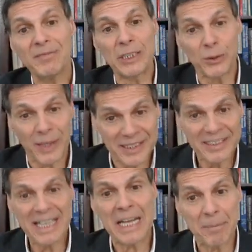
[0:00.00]
So I
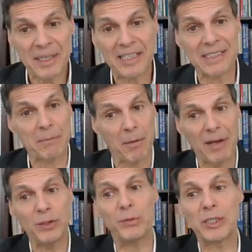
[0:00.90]
say that because I'm
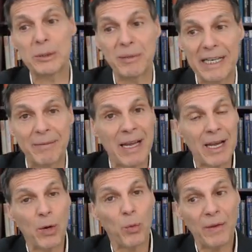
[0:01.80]
about to explain
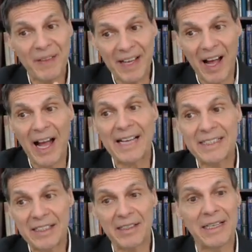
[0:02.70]
what the
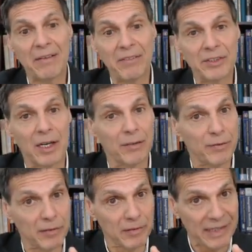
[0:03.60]
ideal levels are
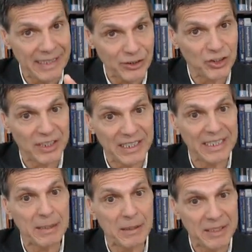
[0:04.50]
for each
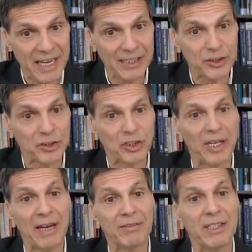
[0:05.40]
key test you should
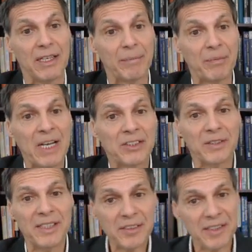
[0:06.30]
have done. So
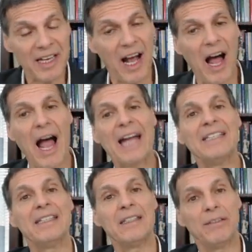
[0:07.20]
these are the
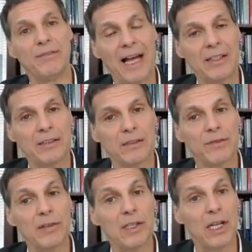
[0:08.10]
ideal values
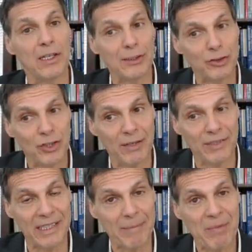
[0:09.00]
for
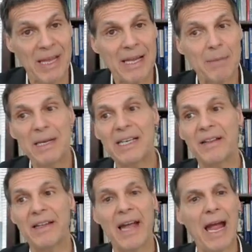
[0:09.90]
longevity,
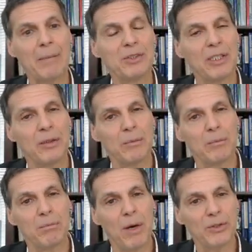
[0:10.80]
meaning the absolute
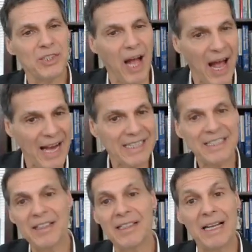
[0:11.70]
most
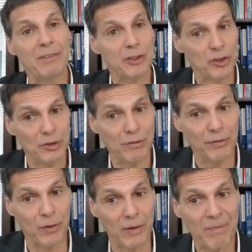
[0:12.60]
ideal level to shoot
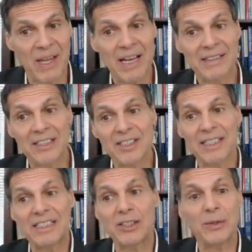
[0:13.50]
for that's
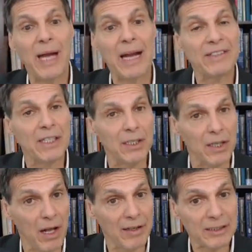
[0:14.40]
linked to you having the
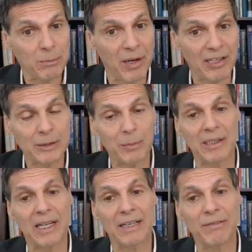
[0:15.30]
longest possible
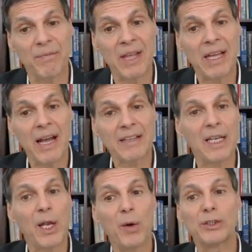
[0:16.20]
life, the
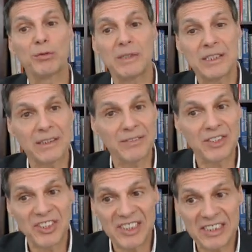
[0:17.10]
lowest risk of
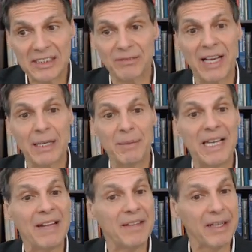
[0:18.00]
disease development,
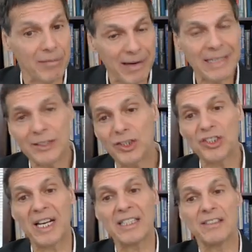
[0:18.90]
and the greatest
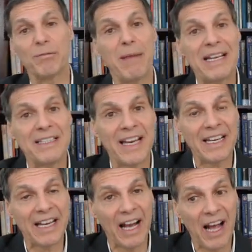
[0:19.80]
chance of
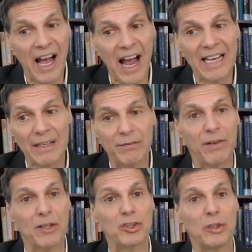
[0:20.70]
maintaining a highly
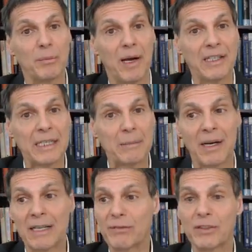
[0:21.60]
functional body and
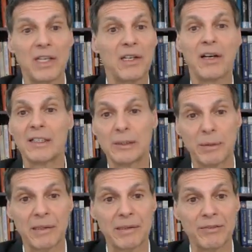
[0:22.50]
mind for the longest
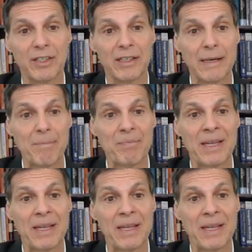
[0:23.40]
period of time.